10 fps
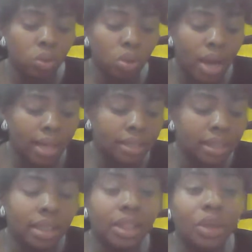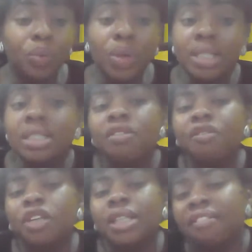look at the reason
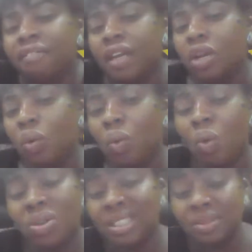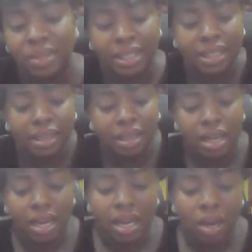for their failure. What was the reason?
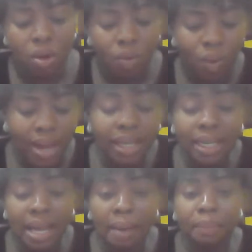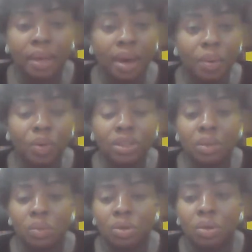Why didn't they appear?
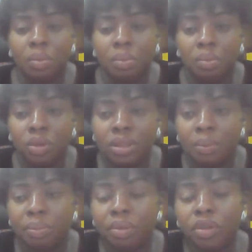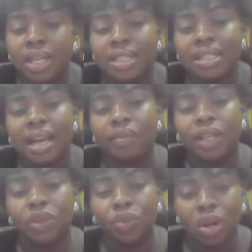Was the process served
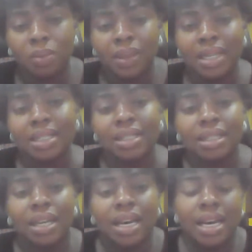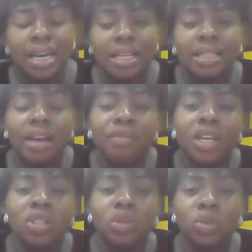at the wrong place? Is there
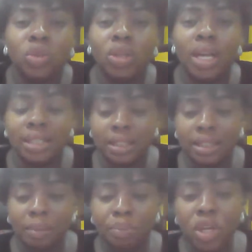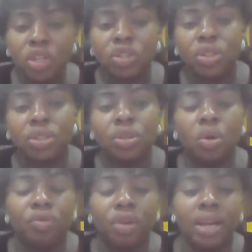evidence to show that the pictures,
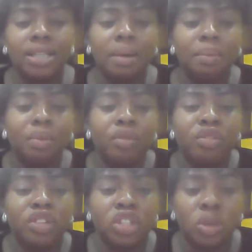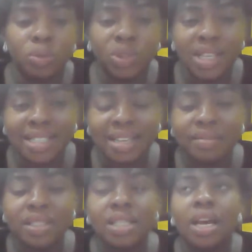or for example, if it's a subsistence service